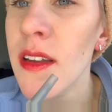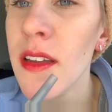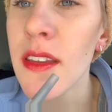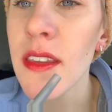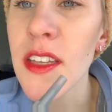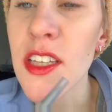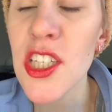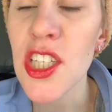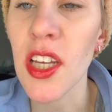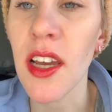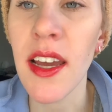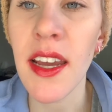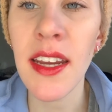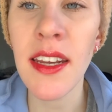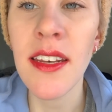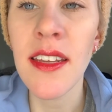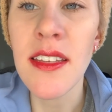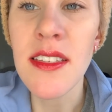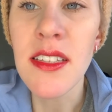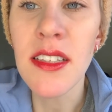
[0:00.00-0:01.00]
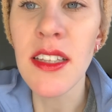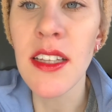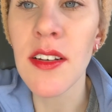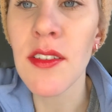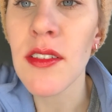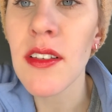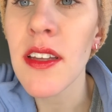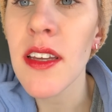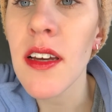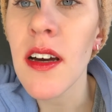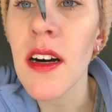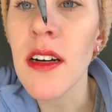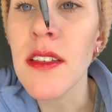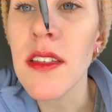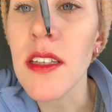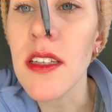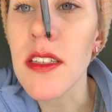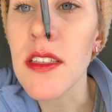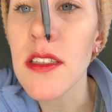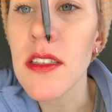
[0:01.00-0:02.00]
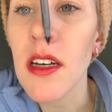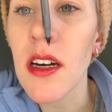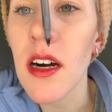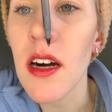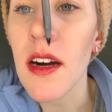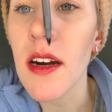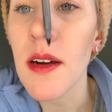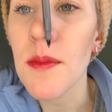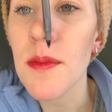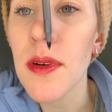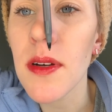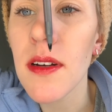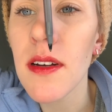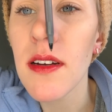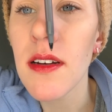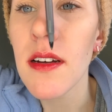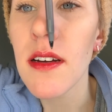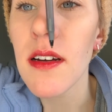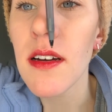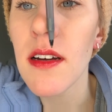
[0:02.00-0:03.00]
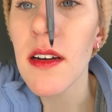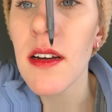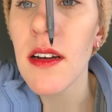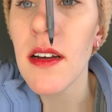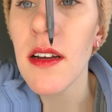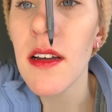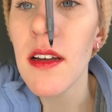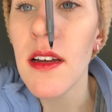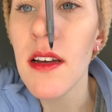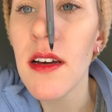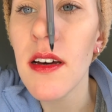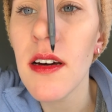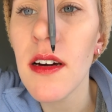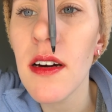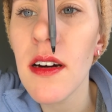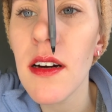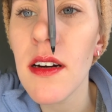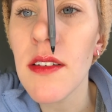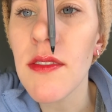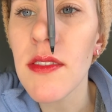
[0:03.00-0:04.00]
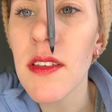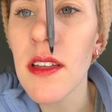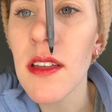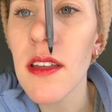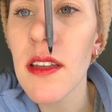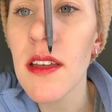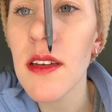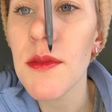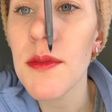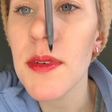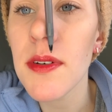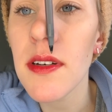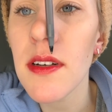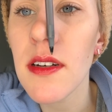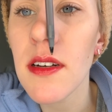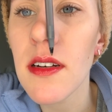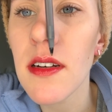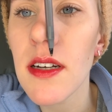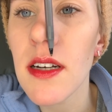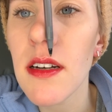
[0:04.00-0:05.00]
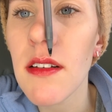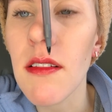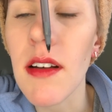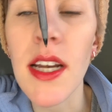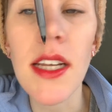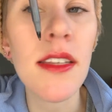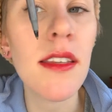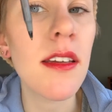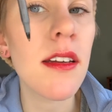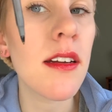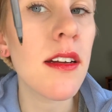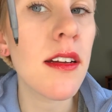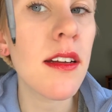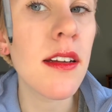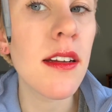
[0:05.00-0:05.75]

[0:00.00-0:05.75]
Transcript: The shine is literally on the top of the lip, right there.